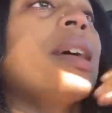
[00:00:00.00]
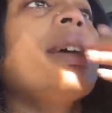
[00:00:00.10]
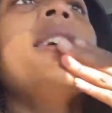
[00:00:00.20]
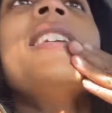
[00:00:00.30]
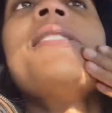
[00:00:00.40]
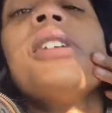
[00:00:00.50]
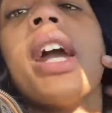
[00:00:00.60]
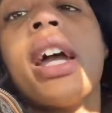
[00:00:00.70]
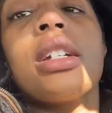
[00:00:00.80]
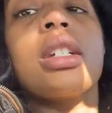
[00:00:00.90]
I can't never
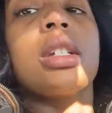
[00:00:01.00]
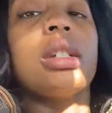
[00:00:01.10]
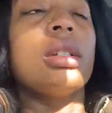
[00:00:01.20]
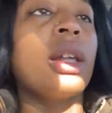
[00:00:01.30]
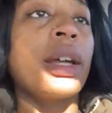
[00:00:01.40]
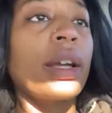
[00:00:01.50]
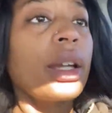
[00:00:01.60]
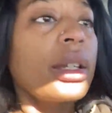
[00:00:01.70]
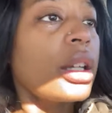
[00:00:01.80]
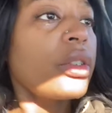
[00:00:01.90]
have shit. Like I
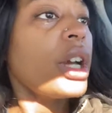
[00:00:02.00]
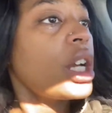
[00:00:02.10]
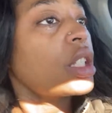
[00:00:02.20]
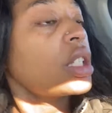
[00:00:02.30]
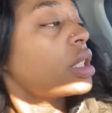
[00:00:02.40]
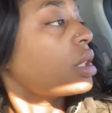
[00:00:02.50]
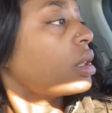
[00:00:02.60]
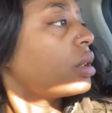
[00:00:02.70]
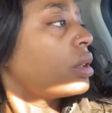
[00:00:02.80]
can't never have shit